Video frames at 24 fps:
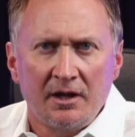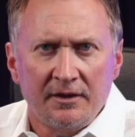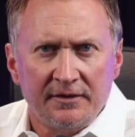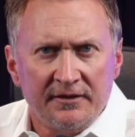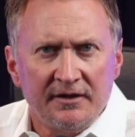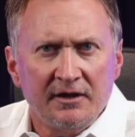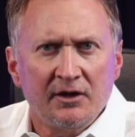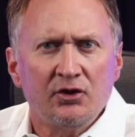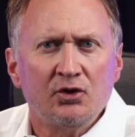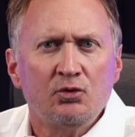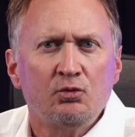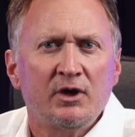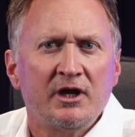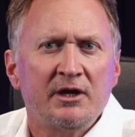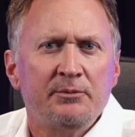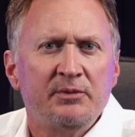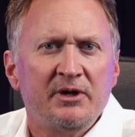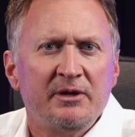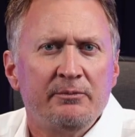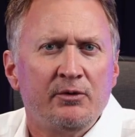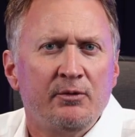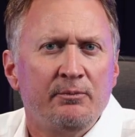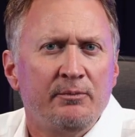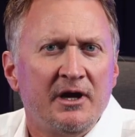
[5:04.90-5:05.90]
The other way
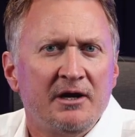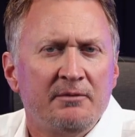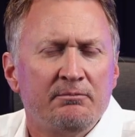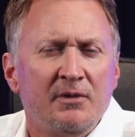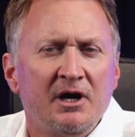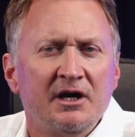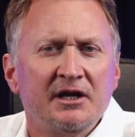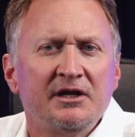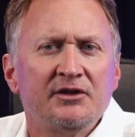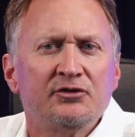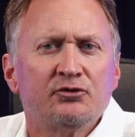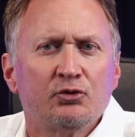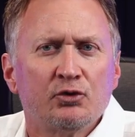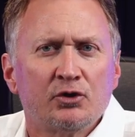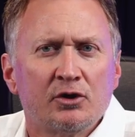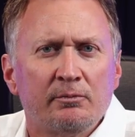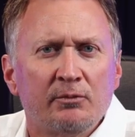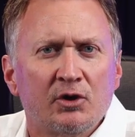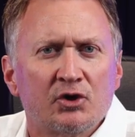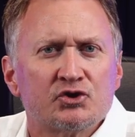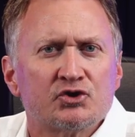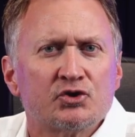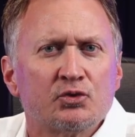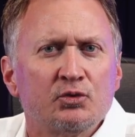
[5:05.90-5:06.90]
people make money through
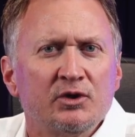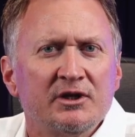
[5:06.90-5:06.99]
commercial